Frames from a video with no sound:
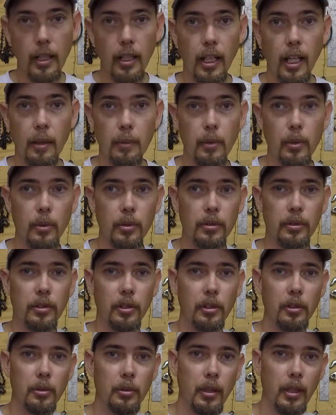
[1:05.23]
I'm going
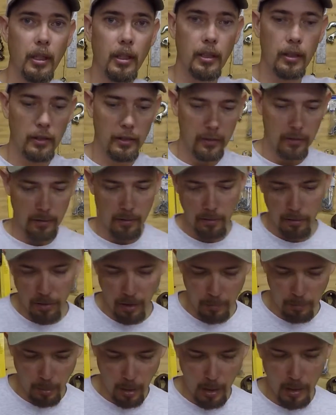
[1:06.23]
to
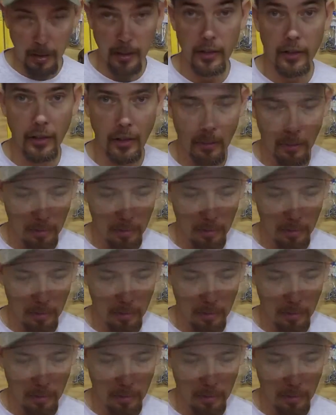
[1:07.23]
jump right into